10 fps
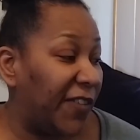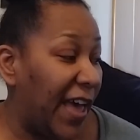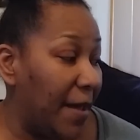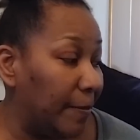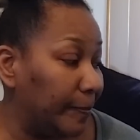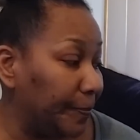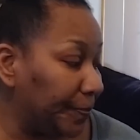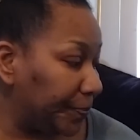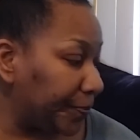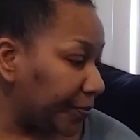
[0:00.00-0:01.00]
fat.
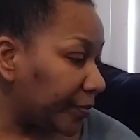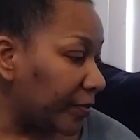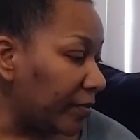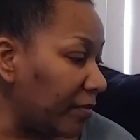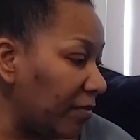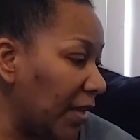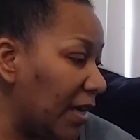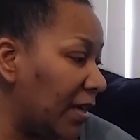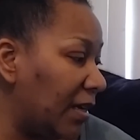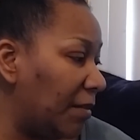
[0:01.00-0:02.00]

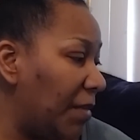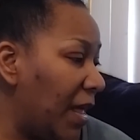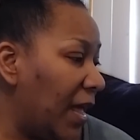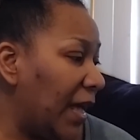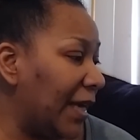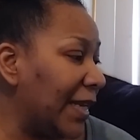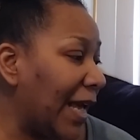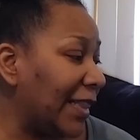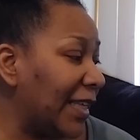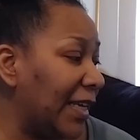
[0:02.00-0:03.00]
And And
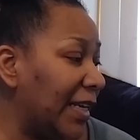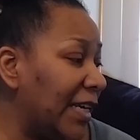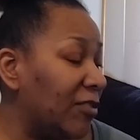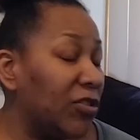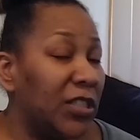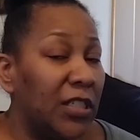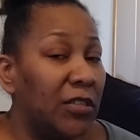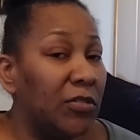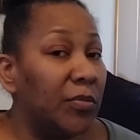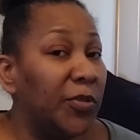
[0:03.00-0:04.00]
not that Andrea
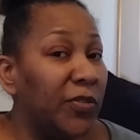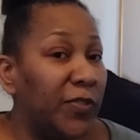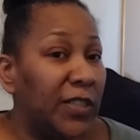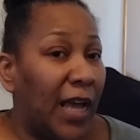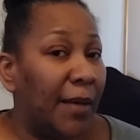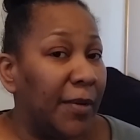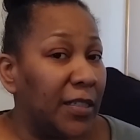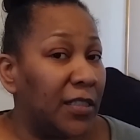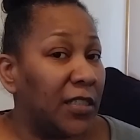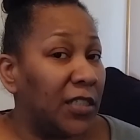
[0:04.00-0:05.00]
didn't do a beautiful job,
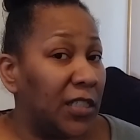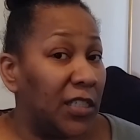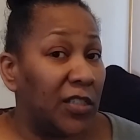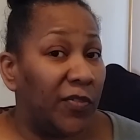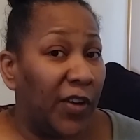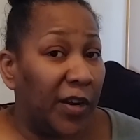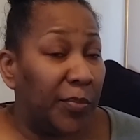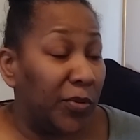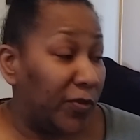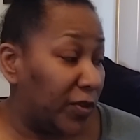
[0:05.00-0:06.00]
because she's a
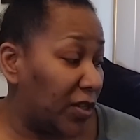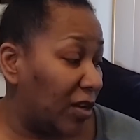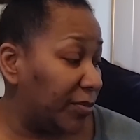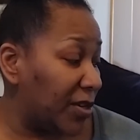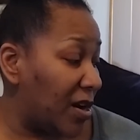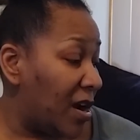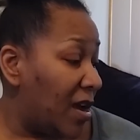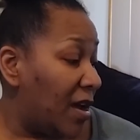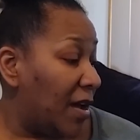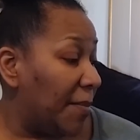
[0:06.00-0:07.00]
very beautiful sculptor.
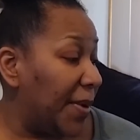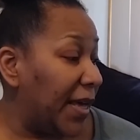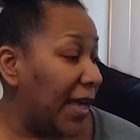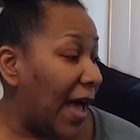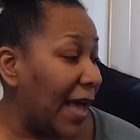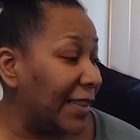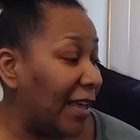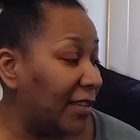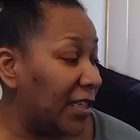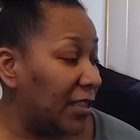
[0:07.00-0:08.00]
But I
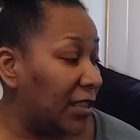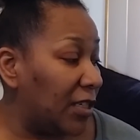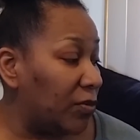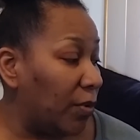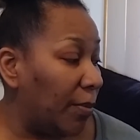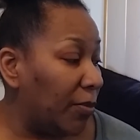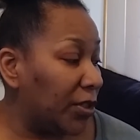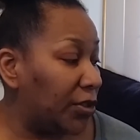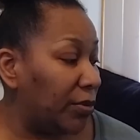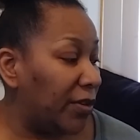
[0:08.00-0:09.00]
thought that these were
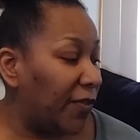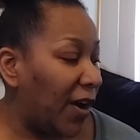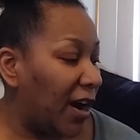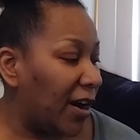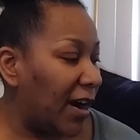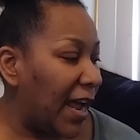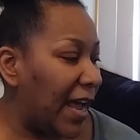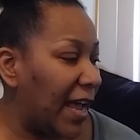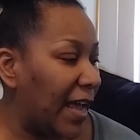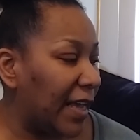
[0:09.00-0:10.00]
more suiting for her
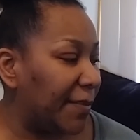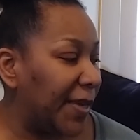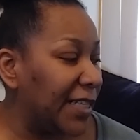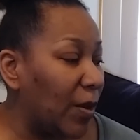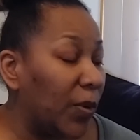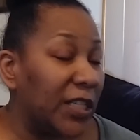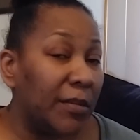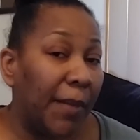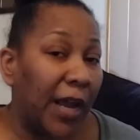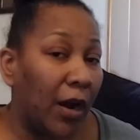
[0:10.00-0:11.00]
because I wanted
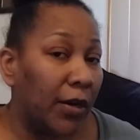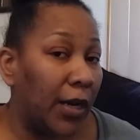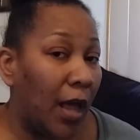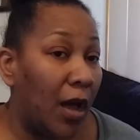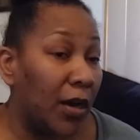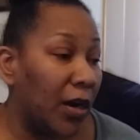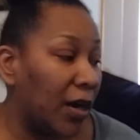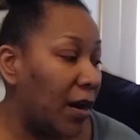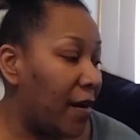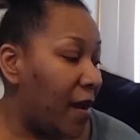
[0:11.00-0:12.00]
to make her
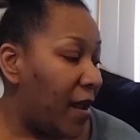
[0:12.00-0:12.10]
longer.